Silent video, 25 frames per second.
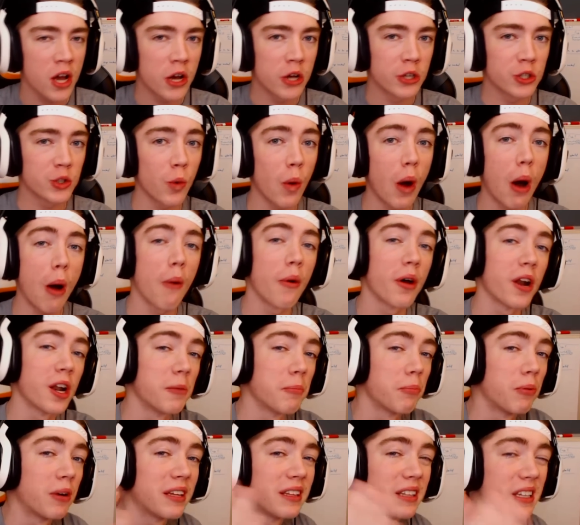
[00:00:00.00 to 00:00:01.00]
so I wanted
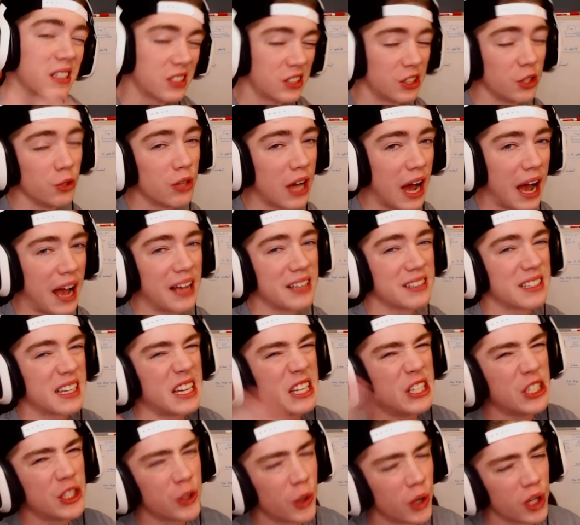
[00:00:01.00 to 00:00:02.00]
to bring this to you guys.
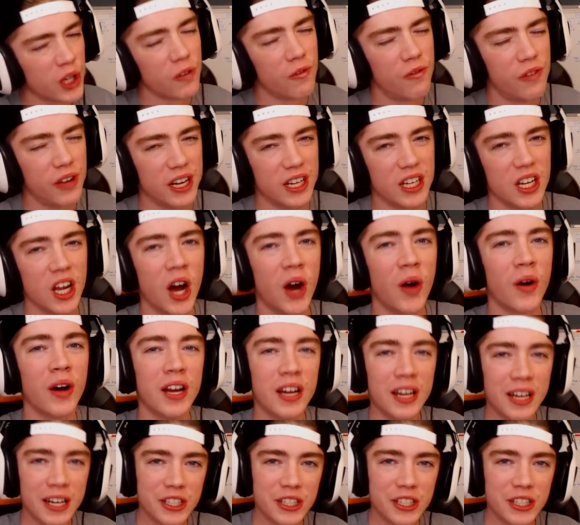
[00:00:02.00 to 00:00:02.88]
Enjoy the video.